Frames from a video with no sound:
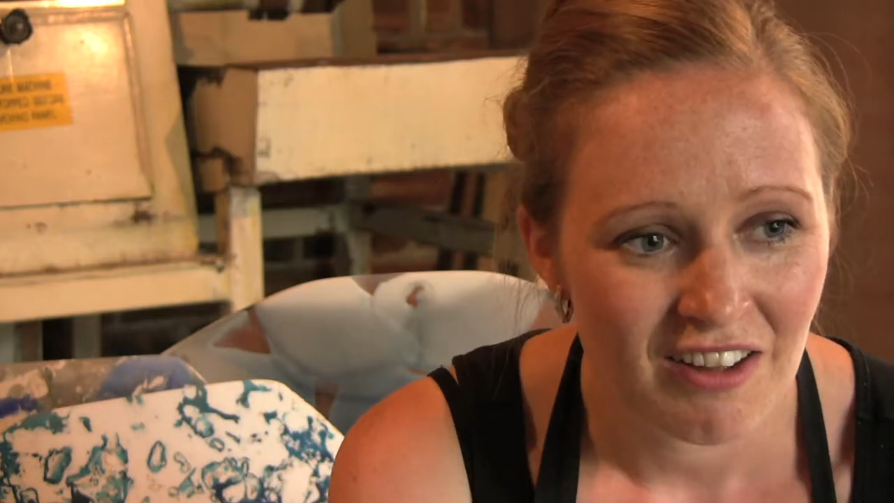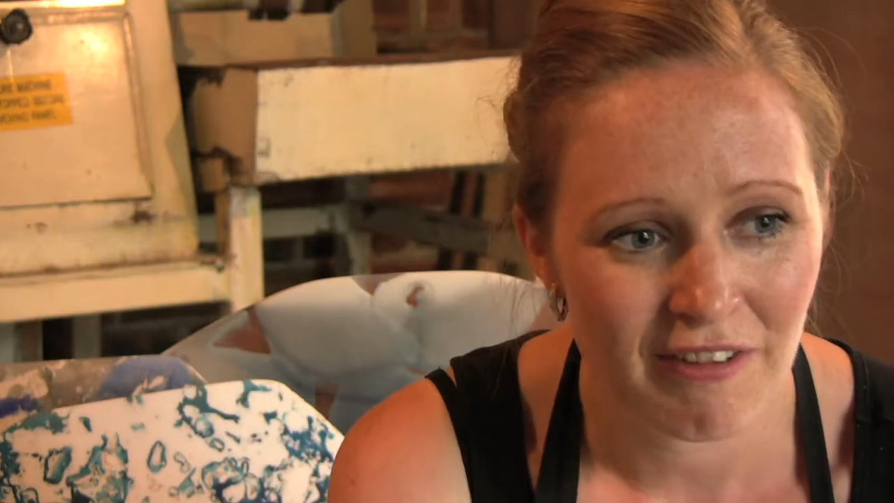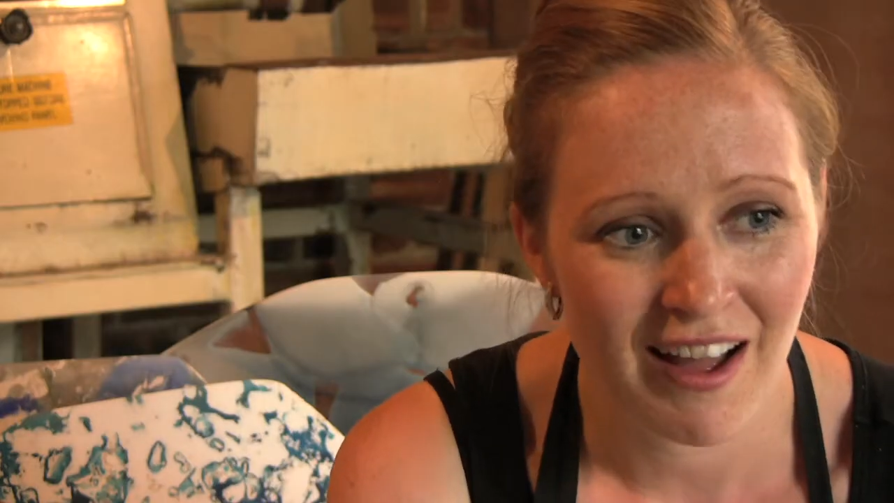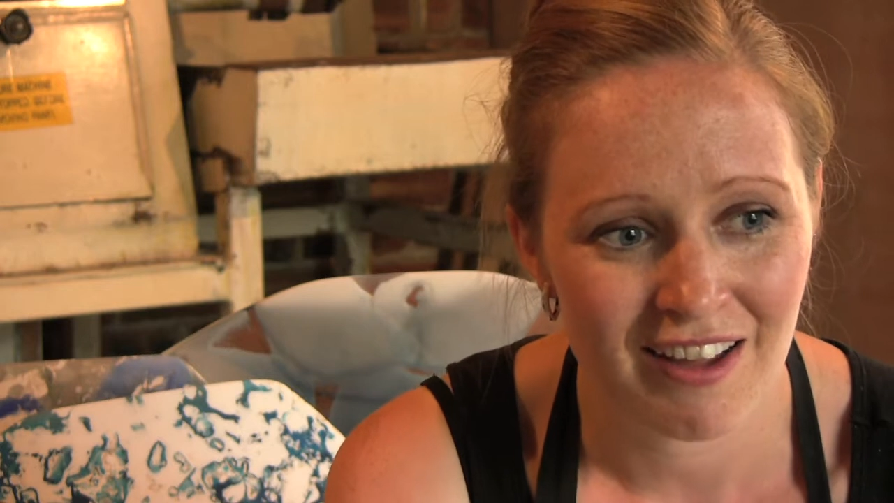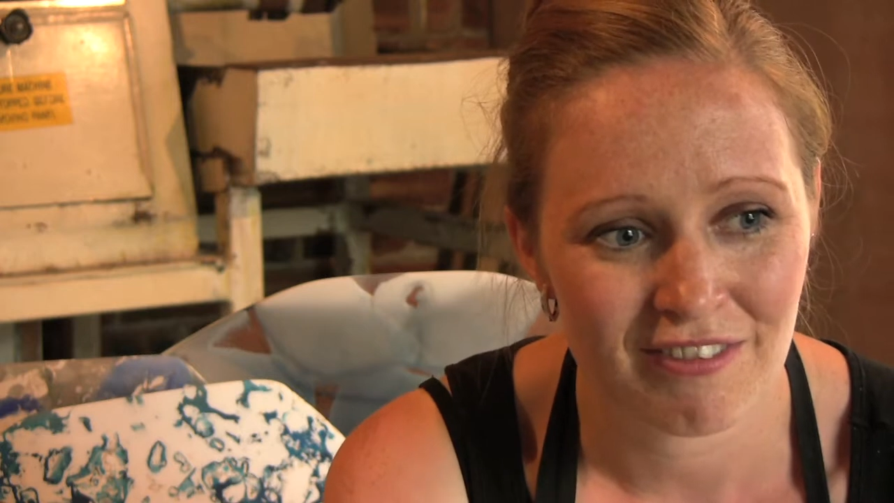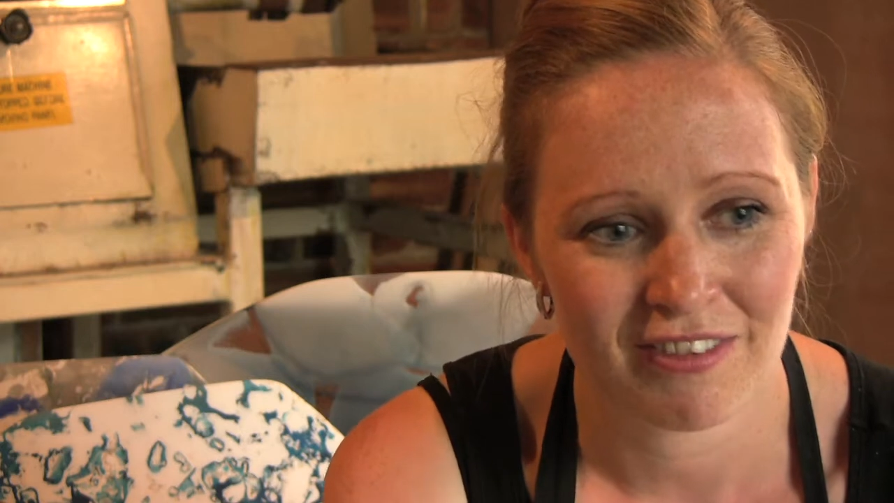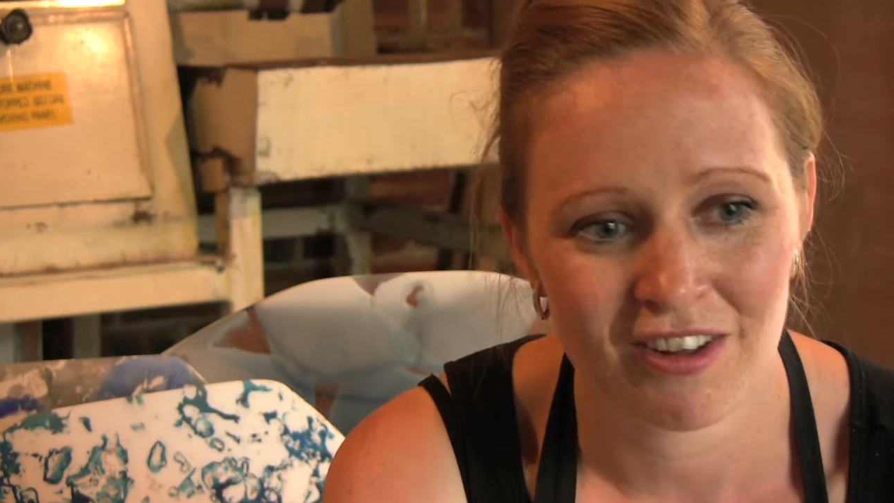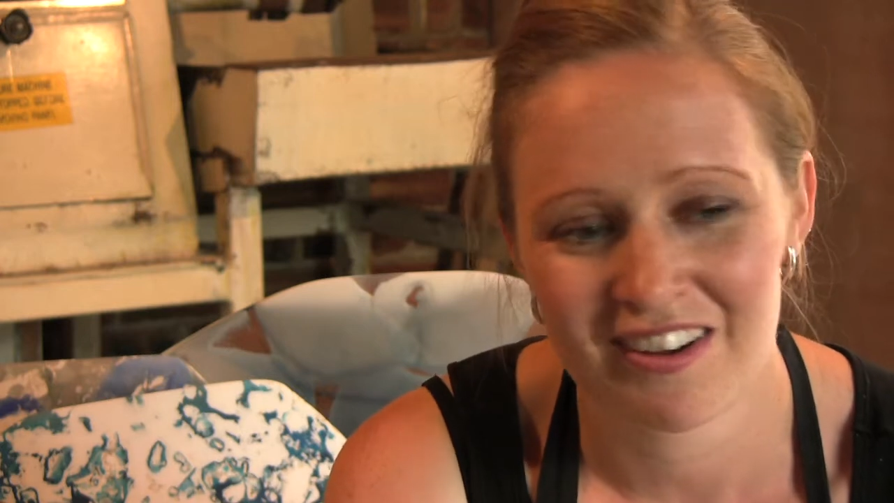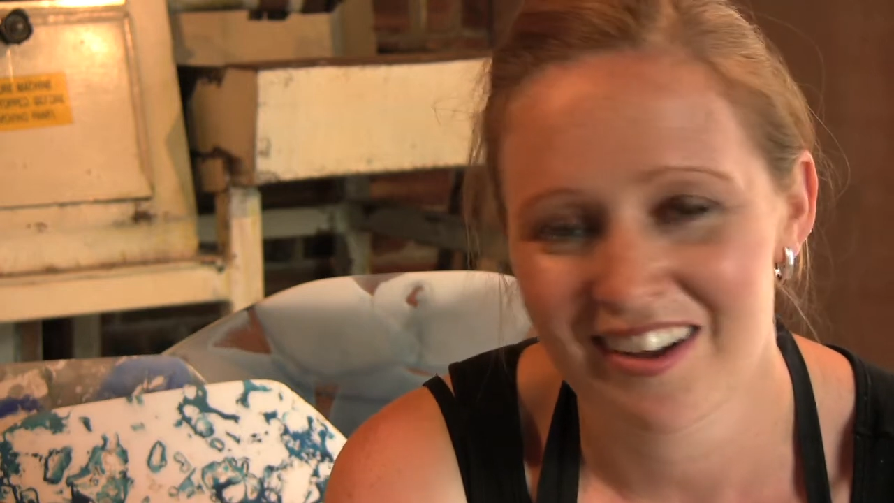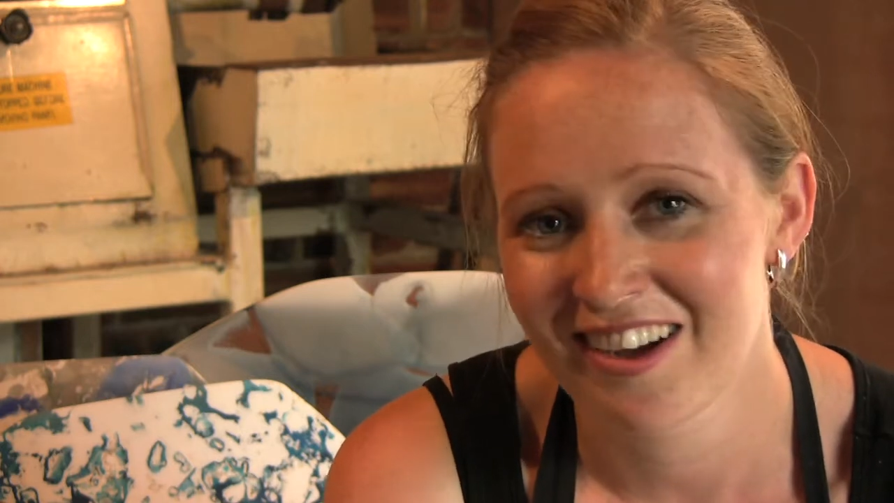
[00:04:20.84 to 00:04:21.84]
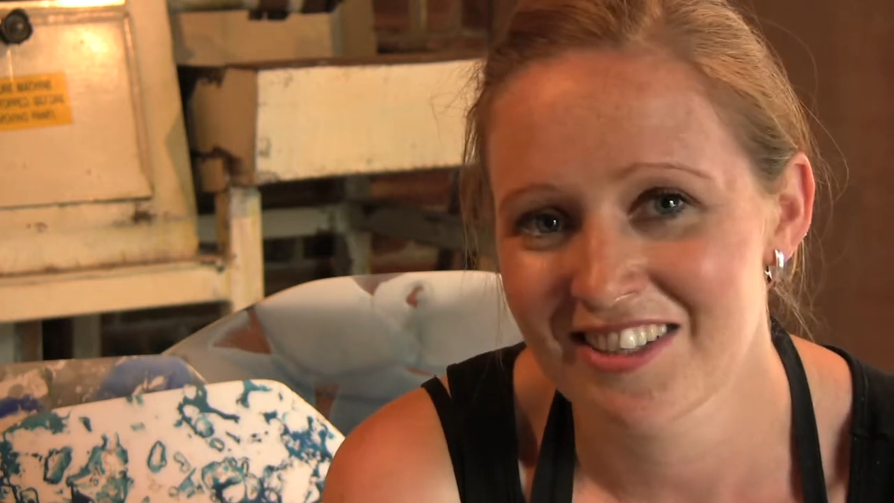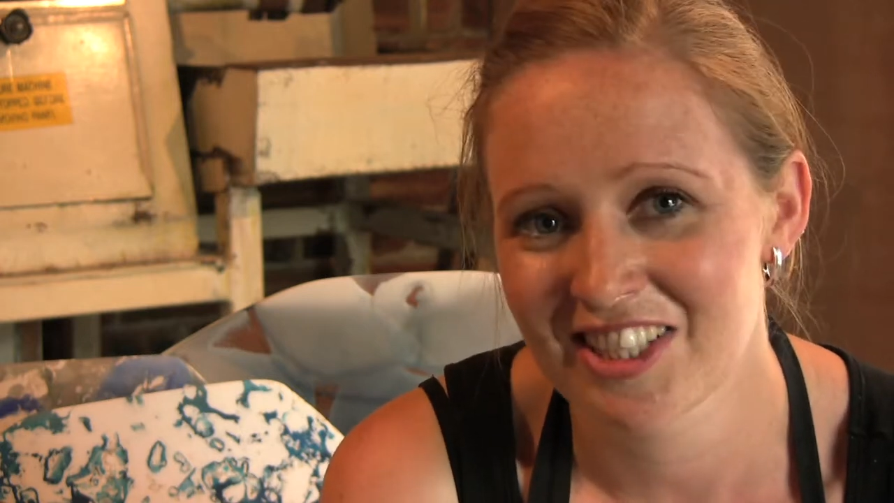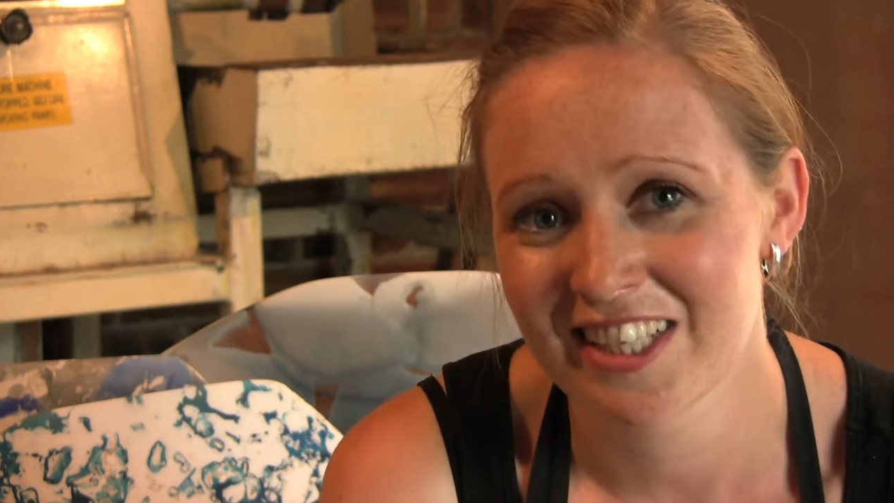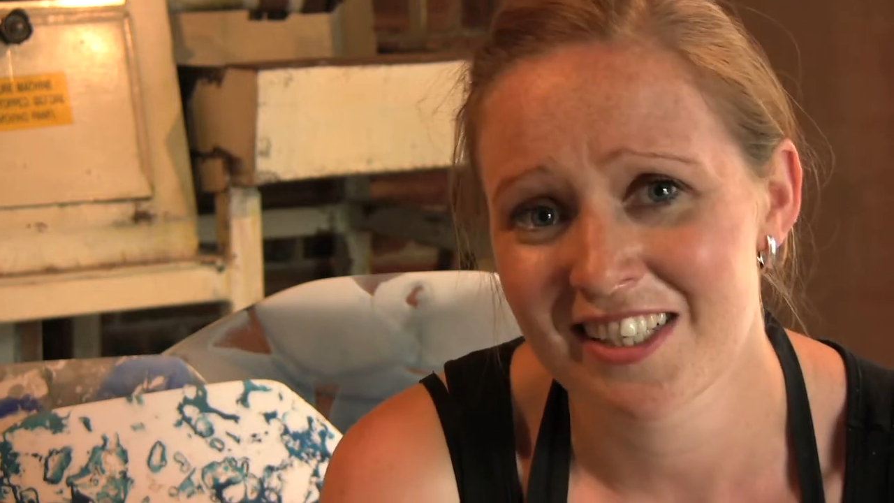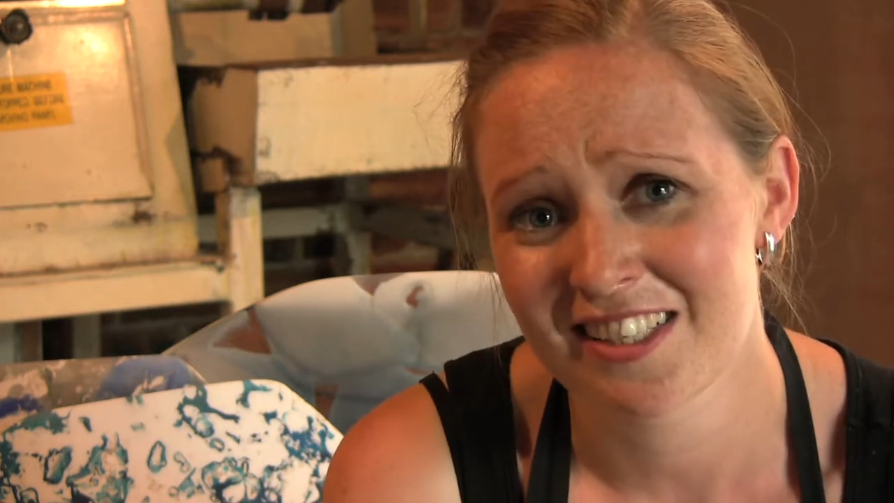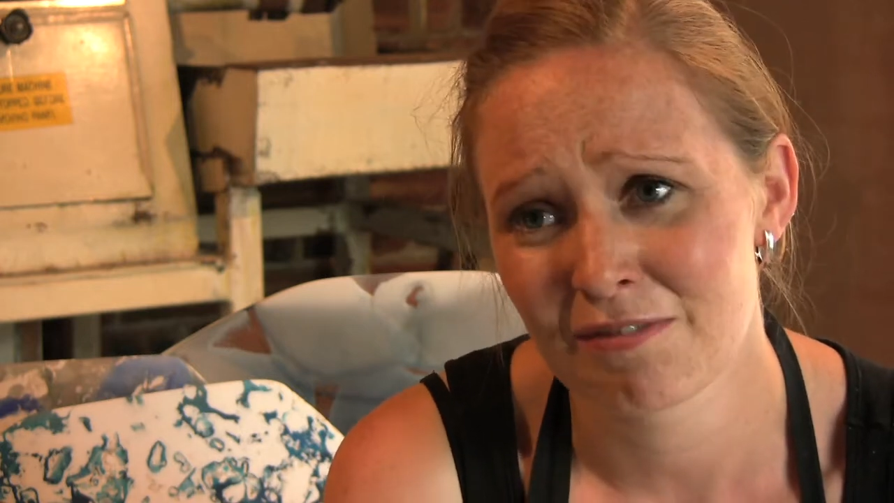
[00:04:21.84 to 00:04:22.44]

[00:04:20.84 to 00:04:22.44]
five long hard years